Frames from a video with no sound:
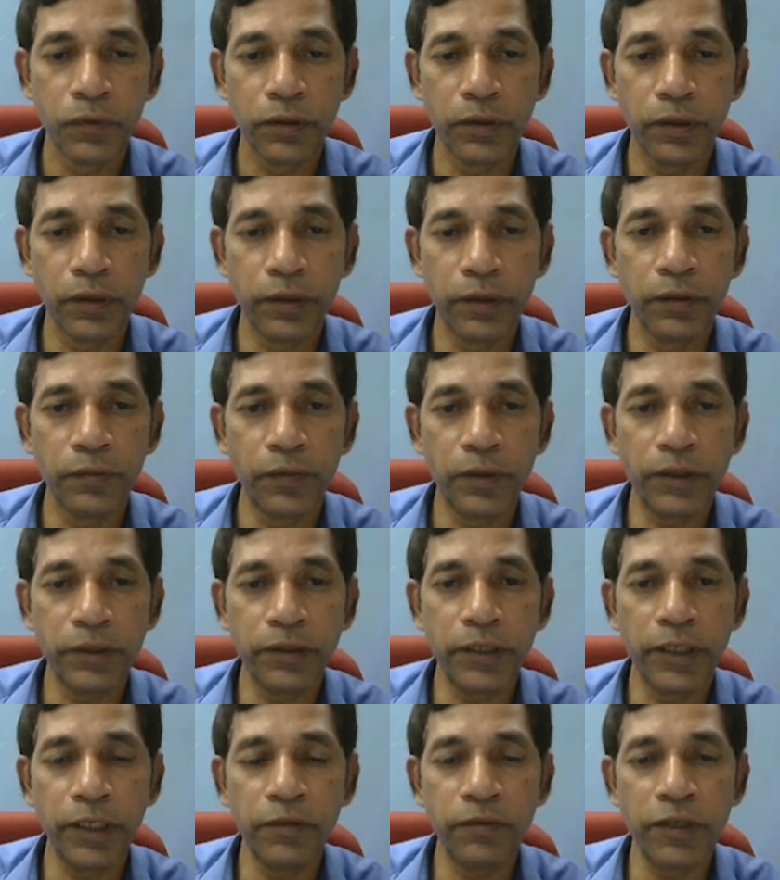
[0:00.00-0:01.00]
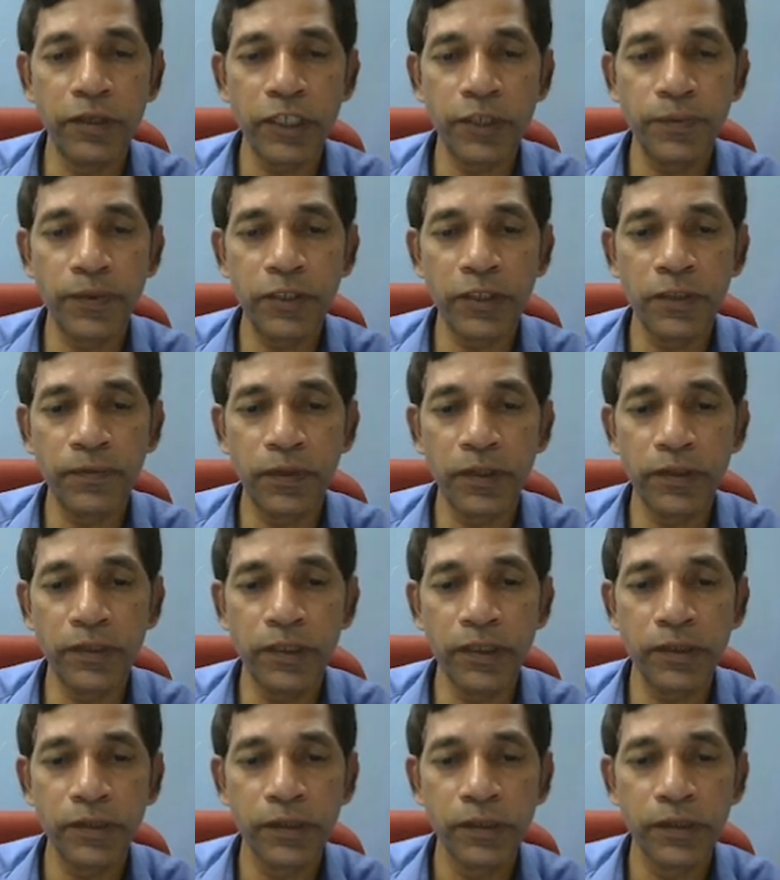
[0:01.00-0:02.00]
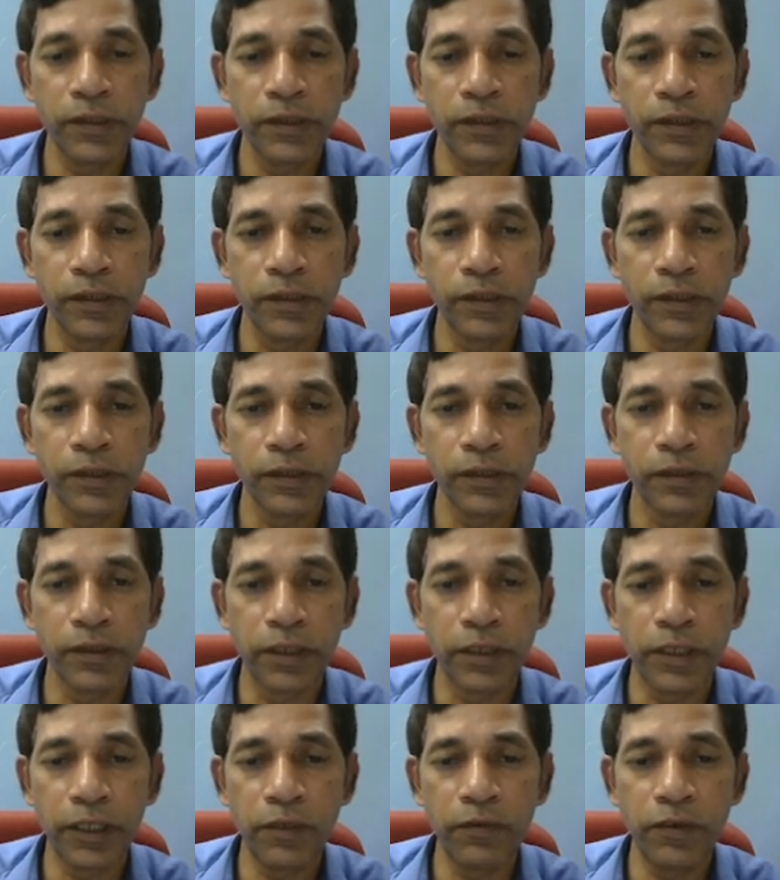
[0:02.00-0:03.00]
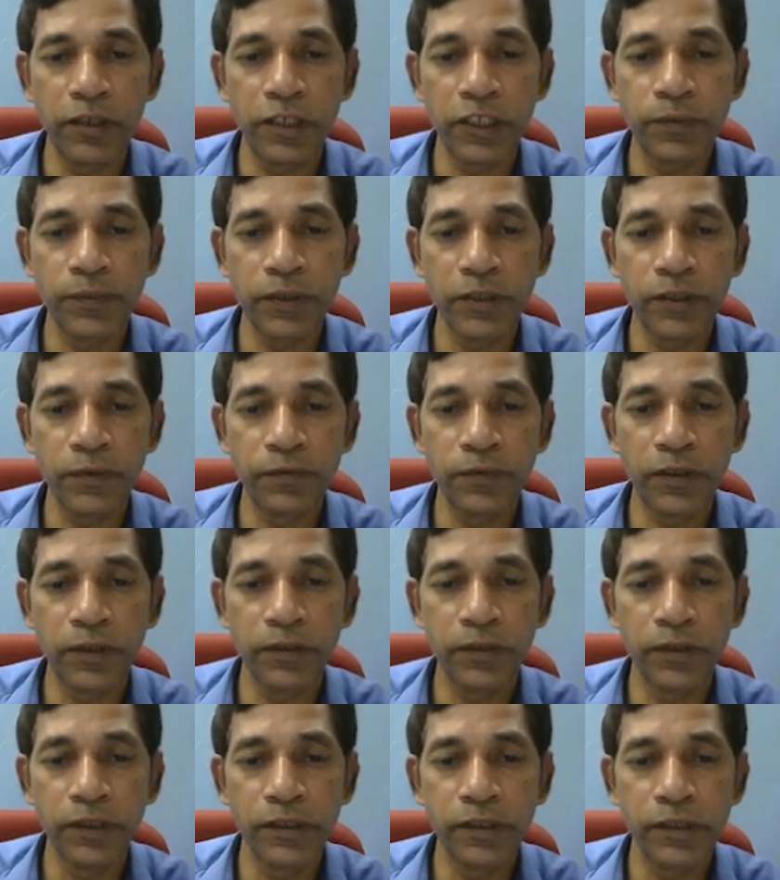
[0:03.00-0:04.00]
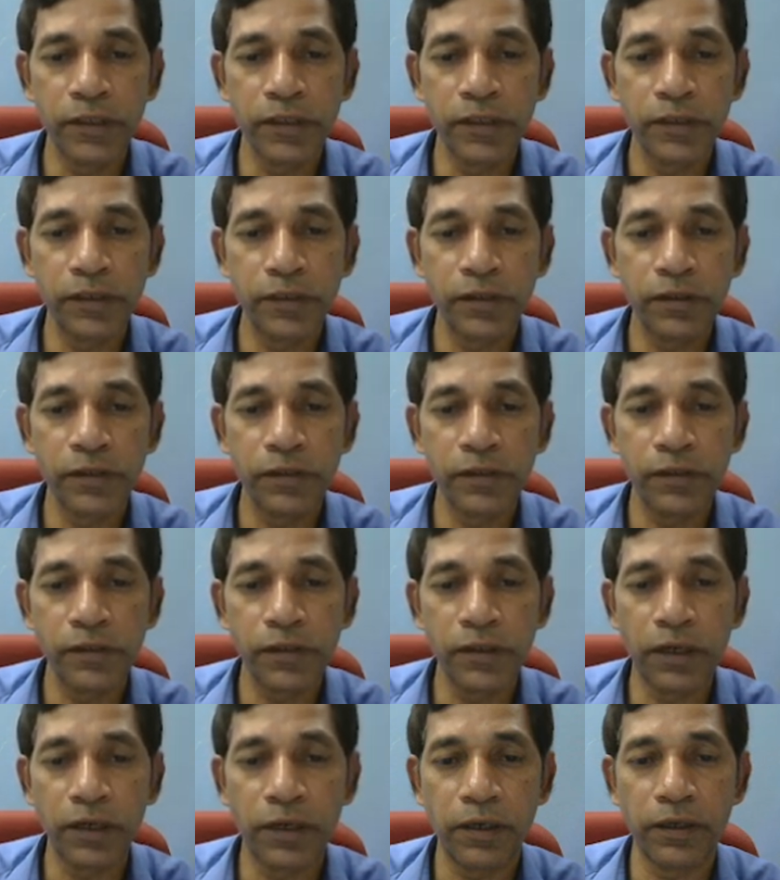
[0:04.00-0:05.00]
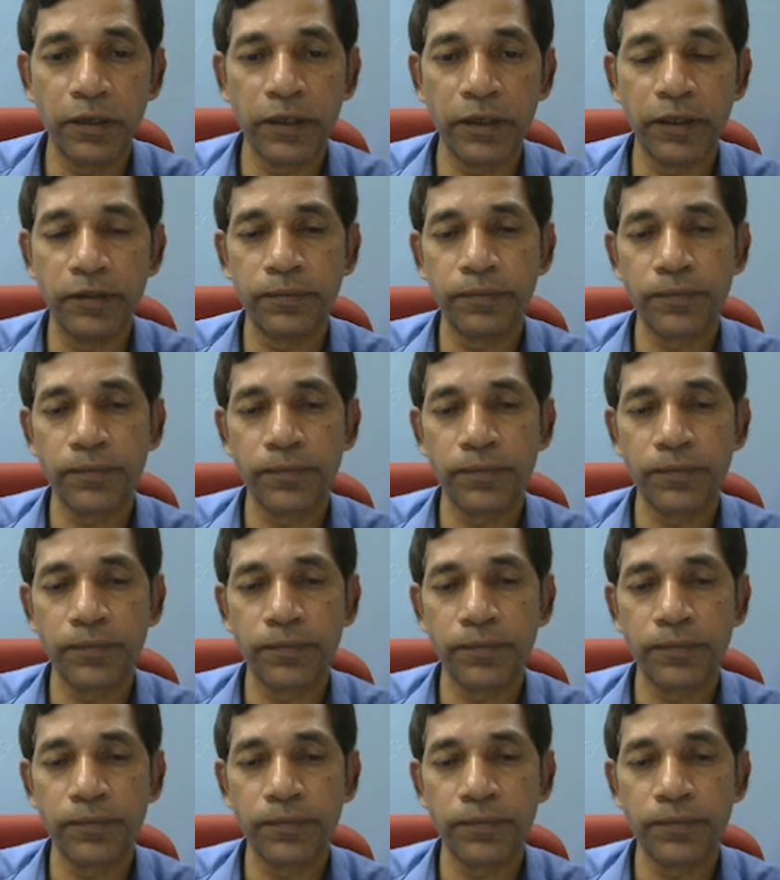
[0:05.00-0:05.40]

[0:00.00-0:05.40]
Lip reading: And what is the regular expression for this? The regular expression for this is R9.